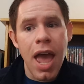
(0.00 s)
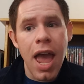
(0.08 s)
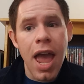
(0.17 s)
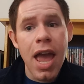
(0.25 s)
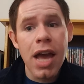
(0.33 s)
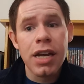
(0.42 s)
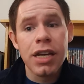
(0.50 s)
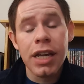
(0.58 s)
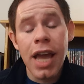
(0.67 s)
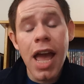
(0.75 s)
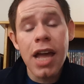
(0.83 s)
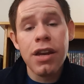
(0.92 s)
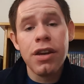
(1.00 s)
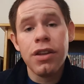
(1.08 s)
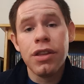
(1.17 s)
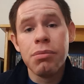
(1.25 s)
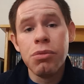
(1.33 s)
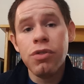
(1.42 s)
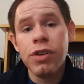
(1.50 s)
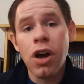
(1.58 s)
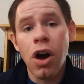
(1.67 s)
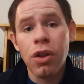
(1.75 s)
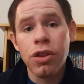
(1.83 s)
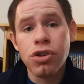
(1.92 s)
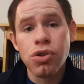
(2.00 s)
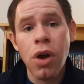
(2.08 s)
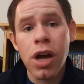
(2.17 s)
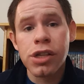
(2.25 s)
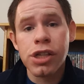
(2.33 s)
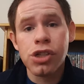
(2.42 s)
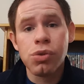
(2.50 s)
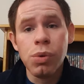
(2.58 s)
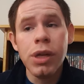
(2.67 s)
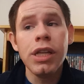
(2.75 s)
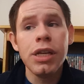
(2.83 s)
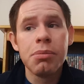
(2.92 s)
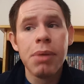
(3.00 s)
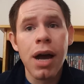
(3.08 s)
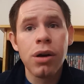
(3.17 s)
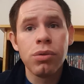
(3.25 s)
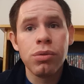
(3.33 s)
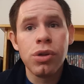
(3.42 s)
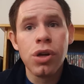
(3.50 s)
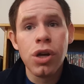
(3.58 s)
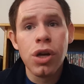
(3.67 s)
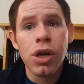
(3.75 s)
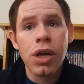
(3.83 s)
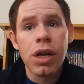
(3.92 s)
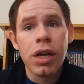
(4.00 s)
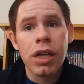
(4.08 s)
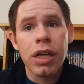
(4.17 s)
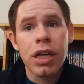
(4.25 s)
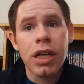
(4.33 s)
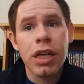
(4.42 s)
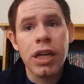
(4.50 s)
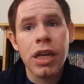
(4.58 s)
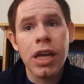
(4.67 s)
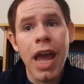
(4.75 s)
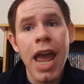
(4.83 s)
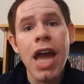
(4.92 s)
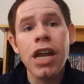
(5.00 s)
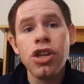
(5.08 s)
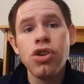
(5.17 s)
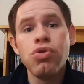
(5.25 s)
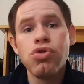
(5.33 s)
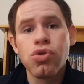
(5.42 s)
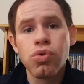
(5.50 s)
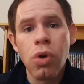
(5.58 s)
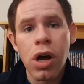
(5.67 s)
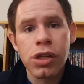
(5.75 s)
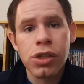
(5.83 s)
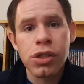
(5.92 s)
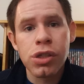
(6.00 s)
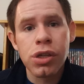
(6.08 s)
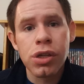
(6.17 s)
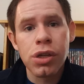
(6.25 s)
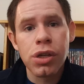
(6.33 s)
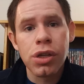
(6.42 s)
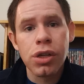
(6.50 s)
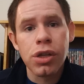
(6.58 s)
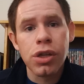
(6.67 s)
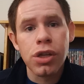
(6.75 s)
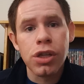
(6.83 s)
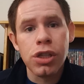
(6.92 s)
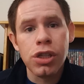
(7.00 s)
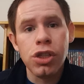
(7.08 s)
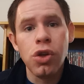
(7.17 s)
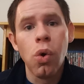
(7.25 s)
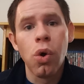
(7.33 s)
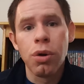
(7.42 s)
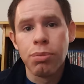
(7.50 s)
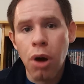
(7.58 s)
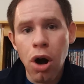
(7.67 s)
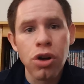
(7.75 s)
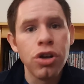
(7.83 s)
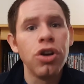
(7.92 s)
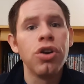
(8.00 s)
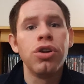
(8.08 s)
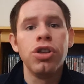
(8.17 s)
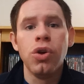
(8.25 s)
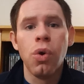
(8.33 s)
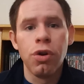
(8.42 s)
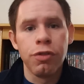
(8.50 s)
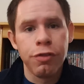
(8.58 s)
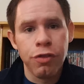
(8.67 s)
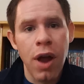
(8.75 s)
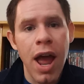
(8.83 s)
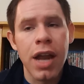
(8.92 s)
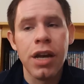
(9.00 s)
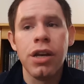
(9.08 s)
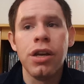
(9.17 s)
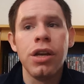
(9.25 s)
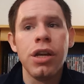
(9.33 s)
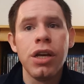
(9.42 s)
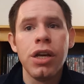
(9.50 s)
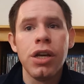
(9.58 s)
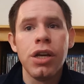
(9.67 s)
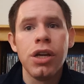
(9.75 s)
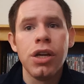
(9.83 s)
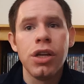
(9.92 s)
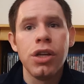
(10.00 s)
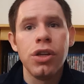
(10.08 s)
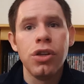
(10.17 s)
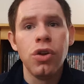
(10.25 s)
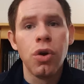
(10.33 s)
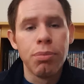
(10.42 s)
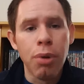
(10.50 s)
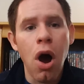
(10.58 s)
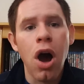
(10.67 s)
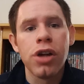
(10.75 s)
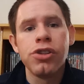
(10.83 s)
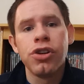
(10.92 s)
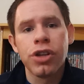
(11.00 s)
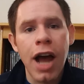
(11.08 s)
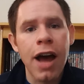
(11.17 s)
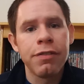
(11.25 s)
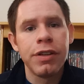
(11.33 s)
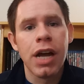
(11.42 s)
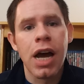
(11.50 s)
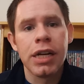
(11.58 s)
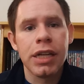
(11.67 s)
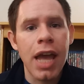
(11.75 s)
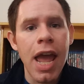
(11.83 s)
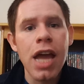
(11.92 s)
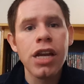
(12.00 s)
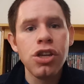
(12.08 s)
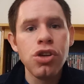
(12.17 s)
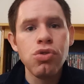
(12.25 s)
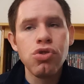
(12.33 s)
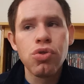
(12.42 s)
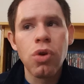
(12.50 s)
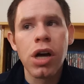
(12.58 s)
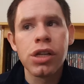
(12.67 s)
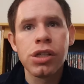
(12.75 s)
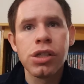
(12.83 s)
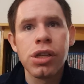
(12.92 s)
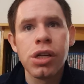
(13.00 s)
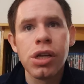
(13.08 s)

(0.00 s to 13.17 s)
And again, the movie called The Trust, it's really about, can you trust your partner, your friend, your boss, your confidant? Can you trust